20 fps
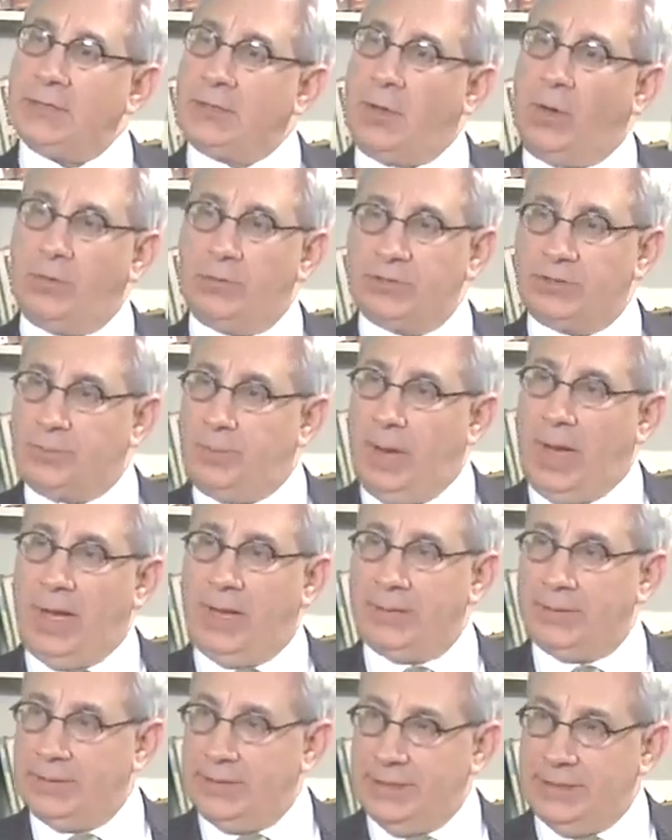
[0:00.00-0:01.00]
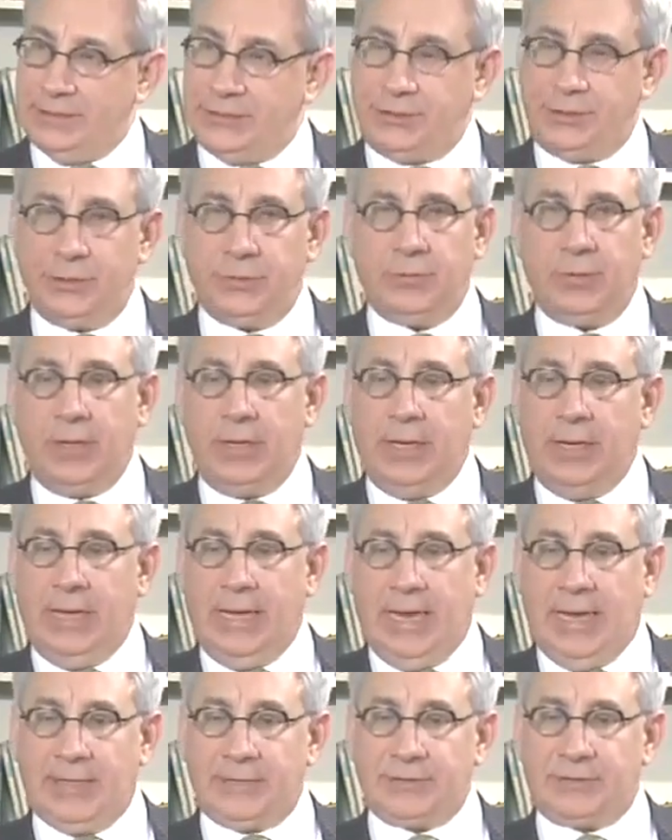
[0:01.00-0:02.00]
and cold spot issue.
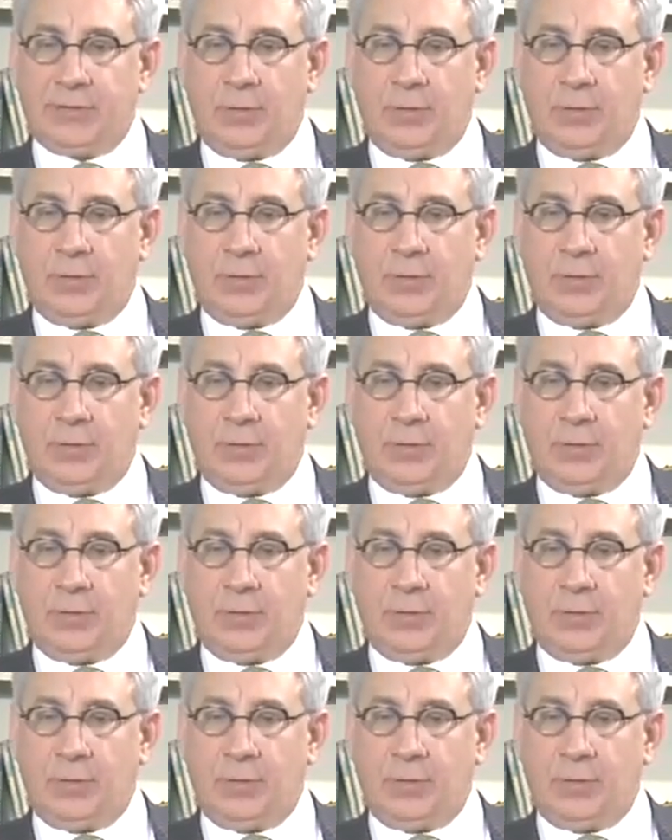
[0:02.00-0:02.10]
And